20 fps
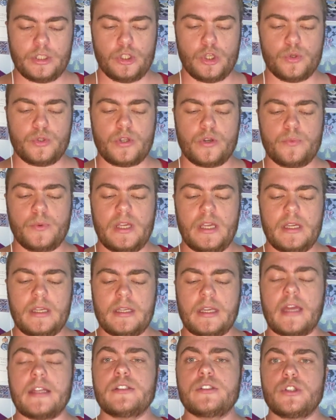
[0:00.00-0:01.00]
Use a
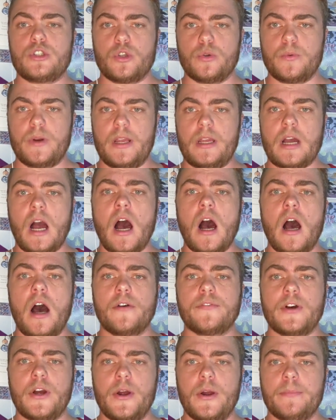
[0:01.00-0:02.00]
weekend to
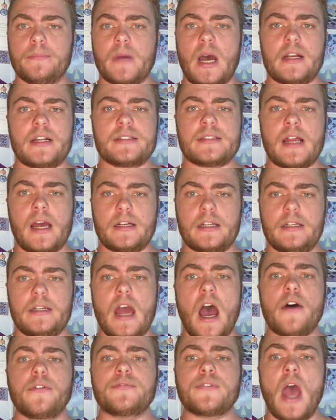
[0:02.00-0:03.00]
recover, but it's not
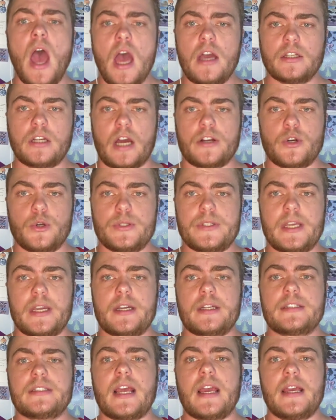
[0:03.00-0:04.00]
enough. Got no
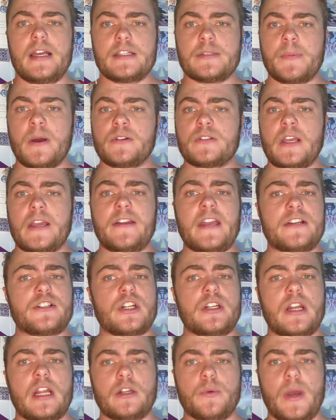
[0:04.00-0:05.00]
sick days, much
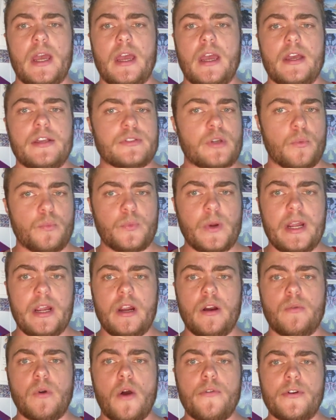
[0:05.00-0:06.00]
vacation anyways.
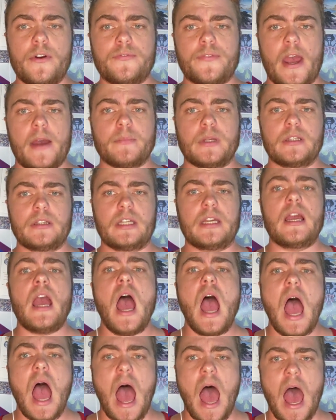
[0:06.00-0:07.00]
Career over family,
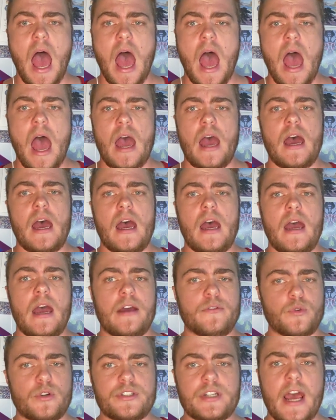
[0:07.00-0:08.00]

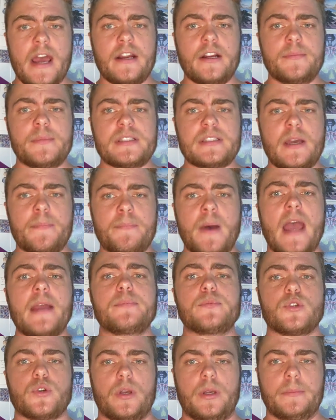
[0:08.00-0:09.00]
and retirement's a
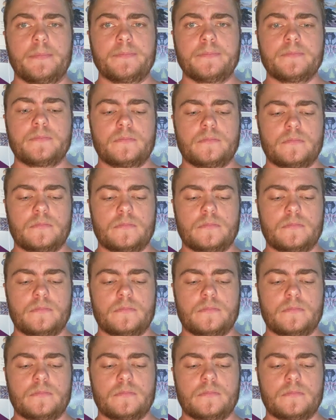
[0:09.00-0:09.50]
pipe dream.